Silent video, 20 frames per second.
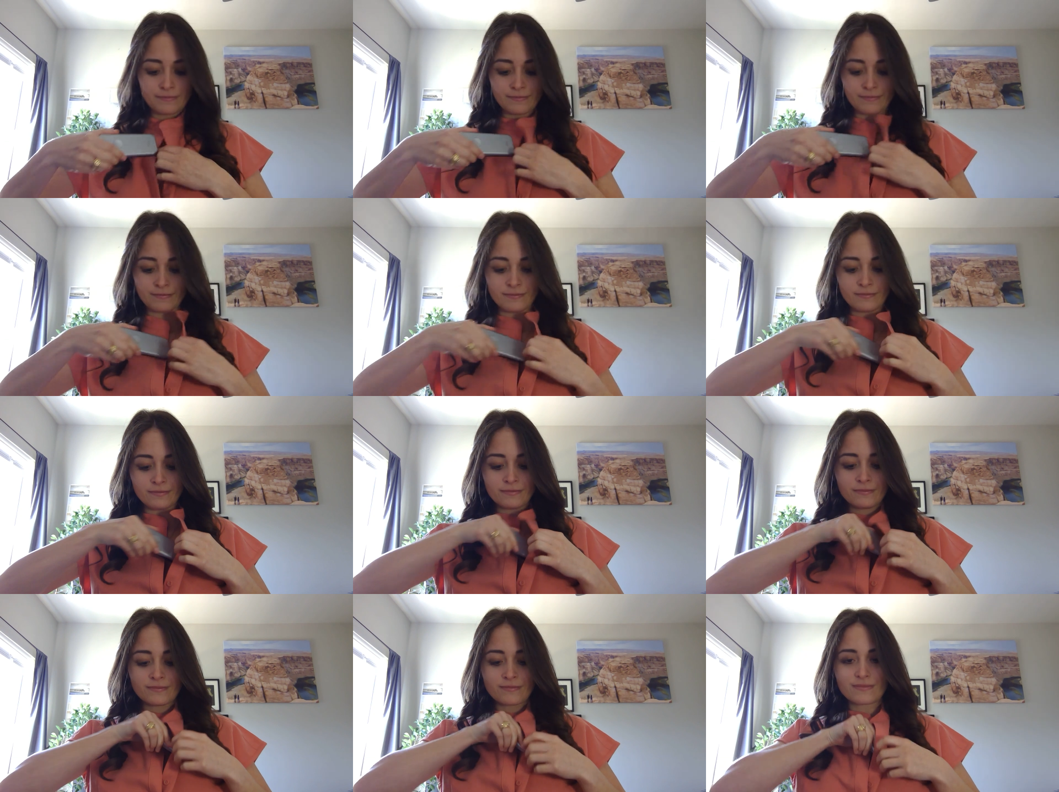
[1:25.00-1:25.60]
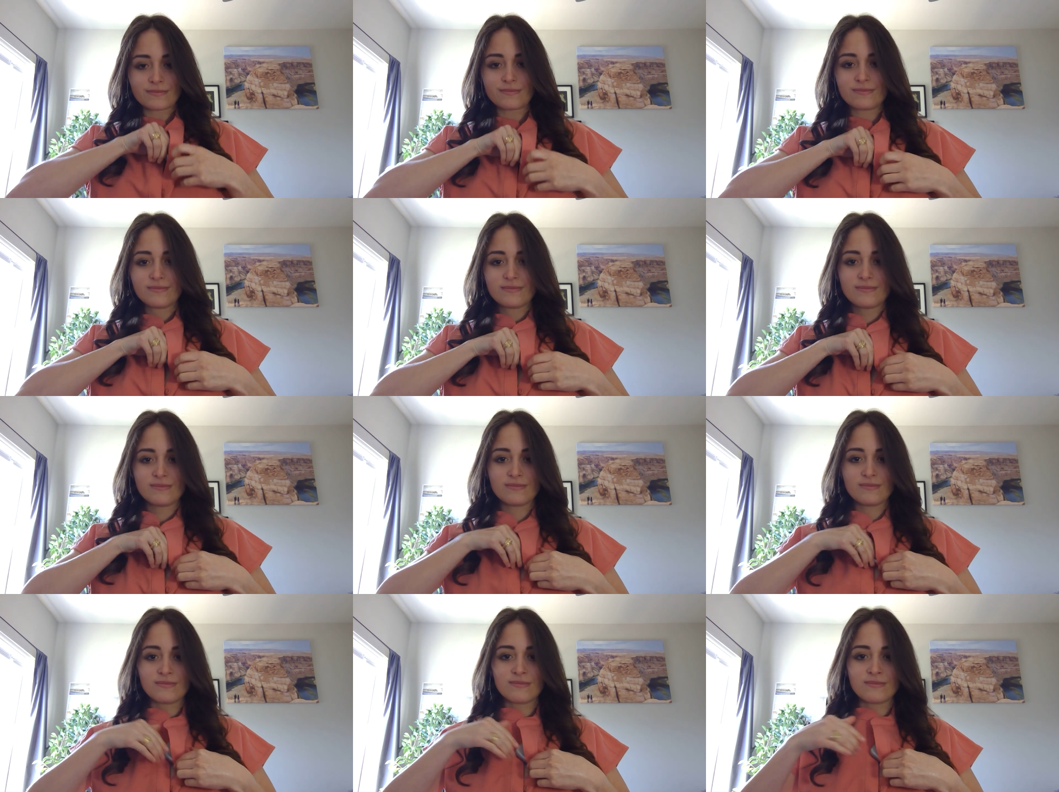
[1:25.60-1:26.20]

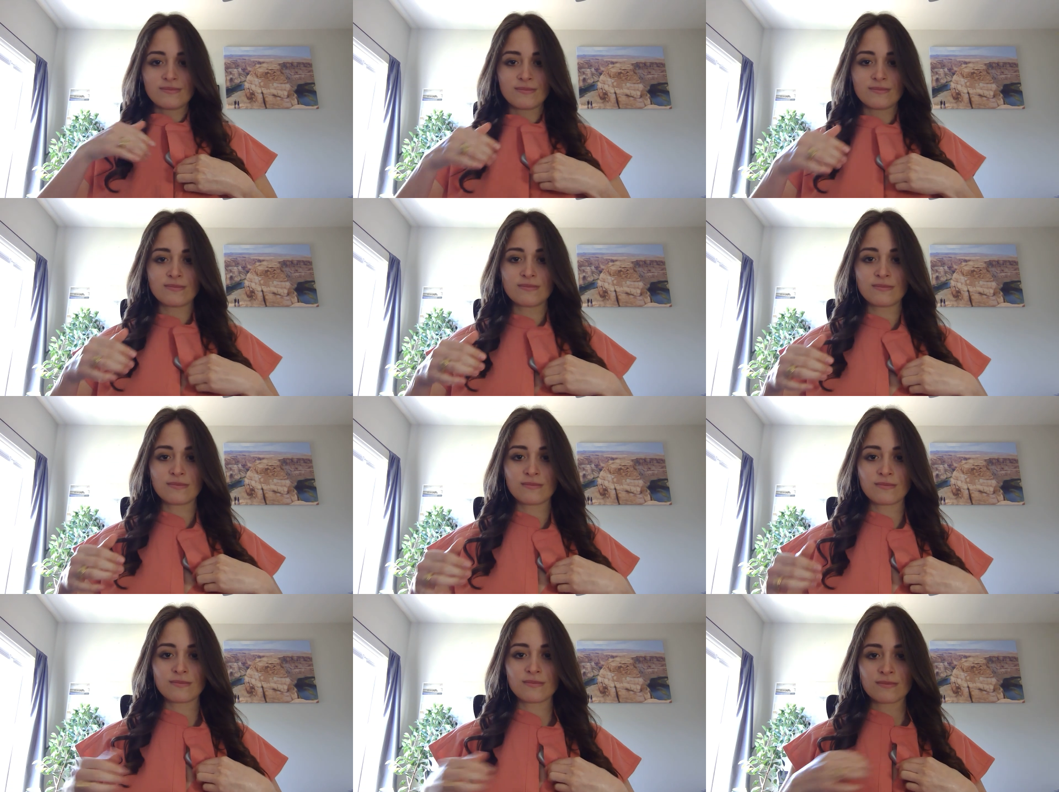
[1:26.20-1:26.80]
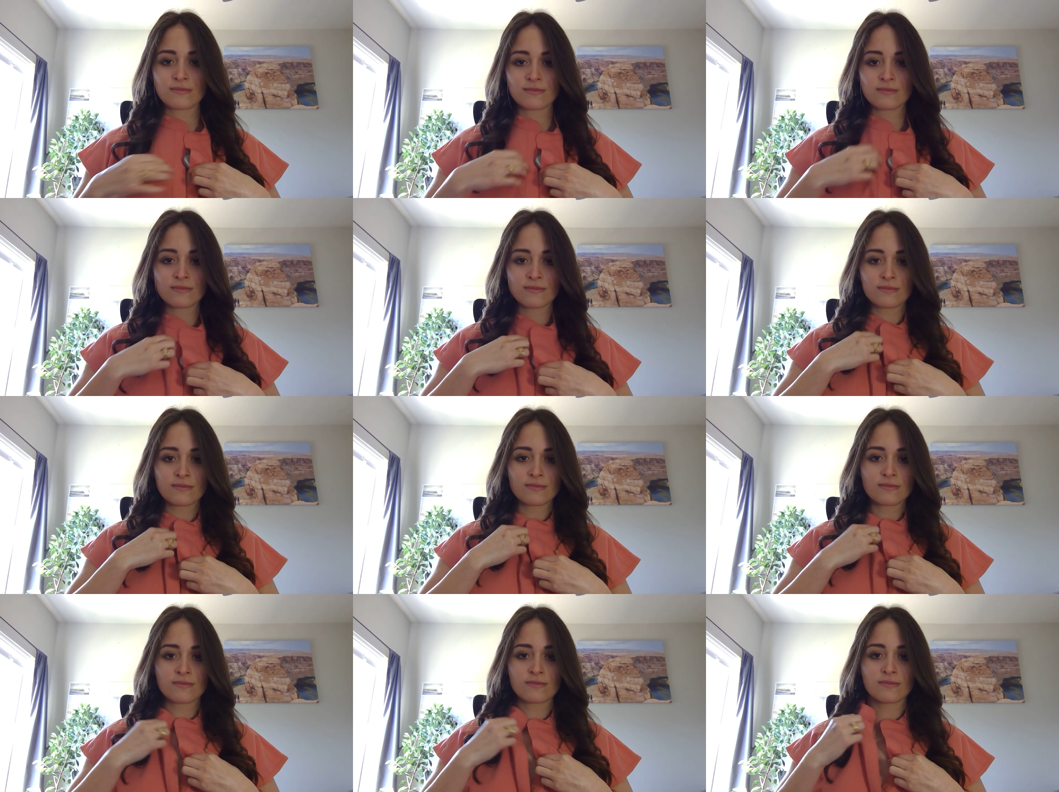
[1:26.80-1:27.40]

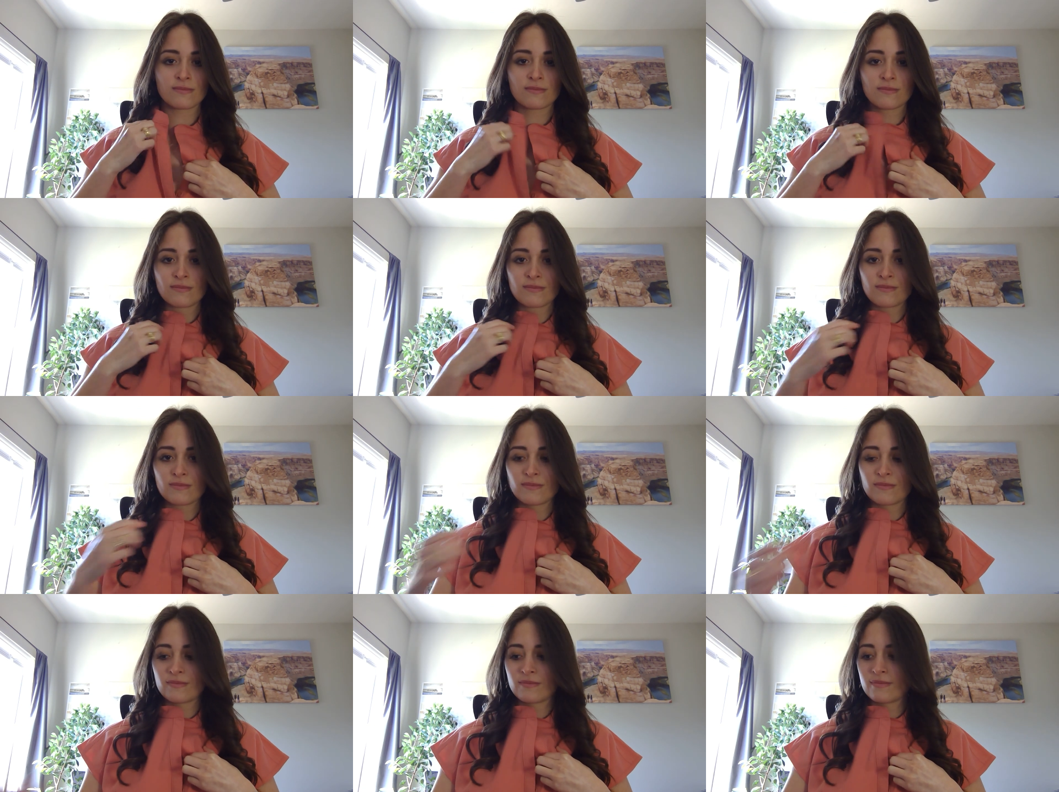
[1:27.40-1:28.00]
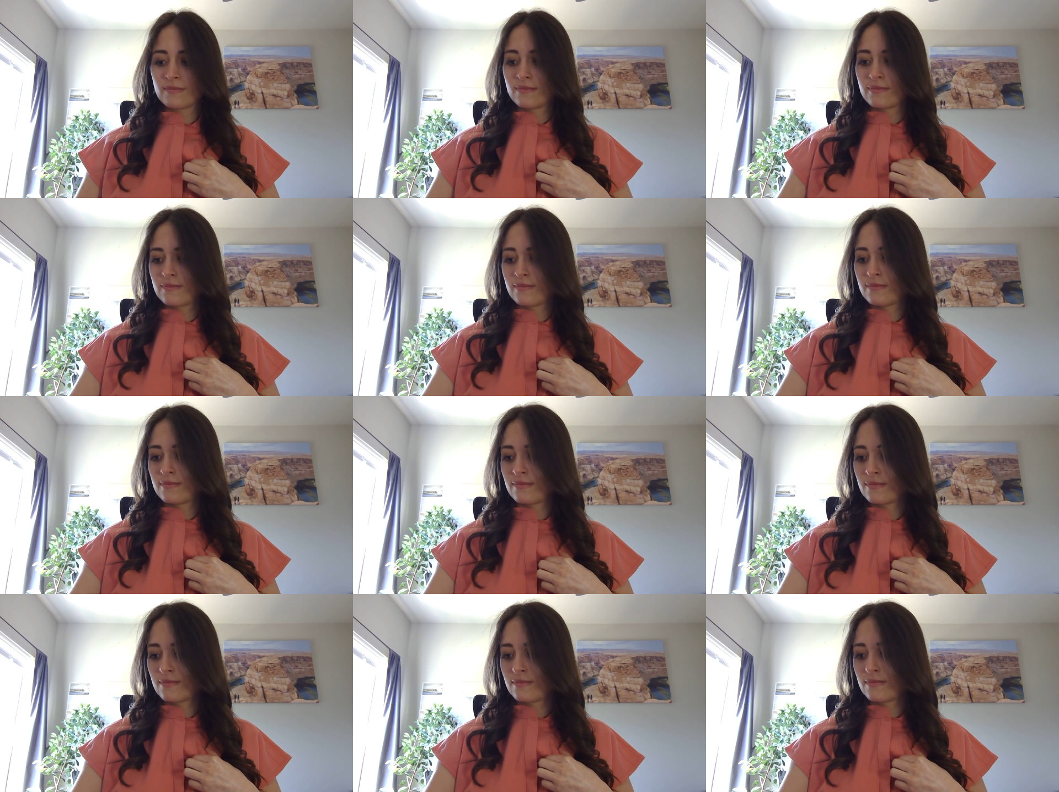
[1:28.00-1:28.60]

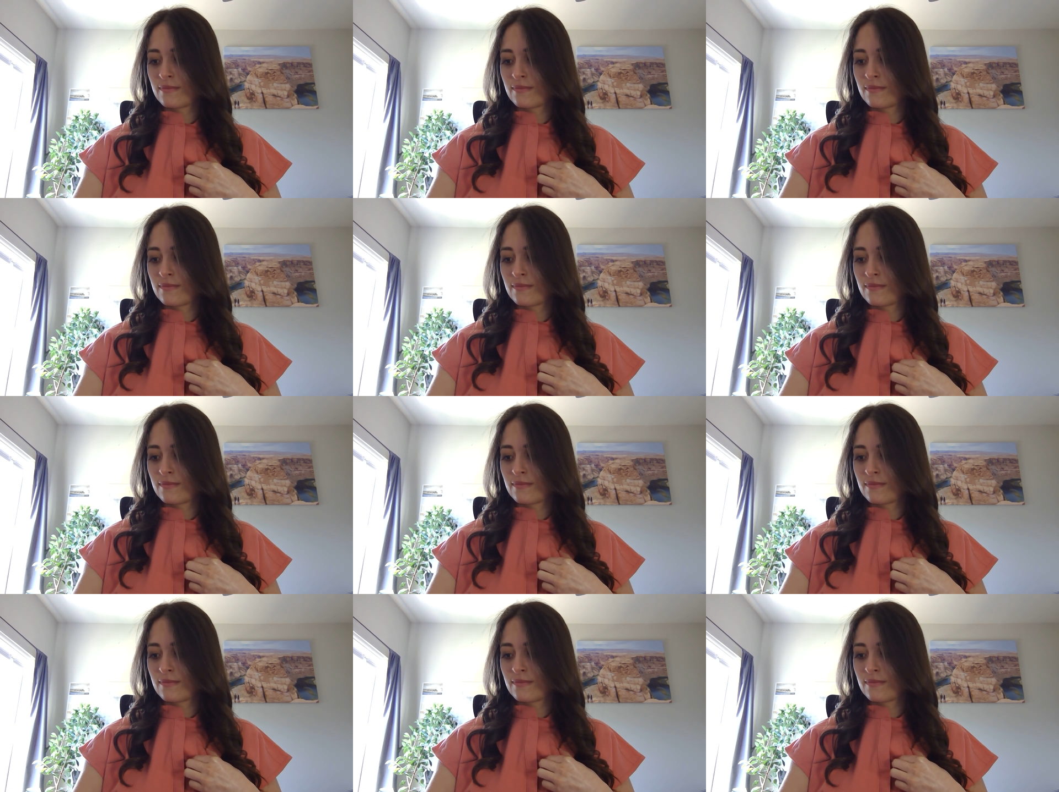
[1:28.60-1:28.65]
Nobody speaks.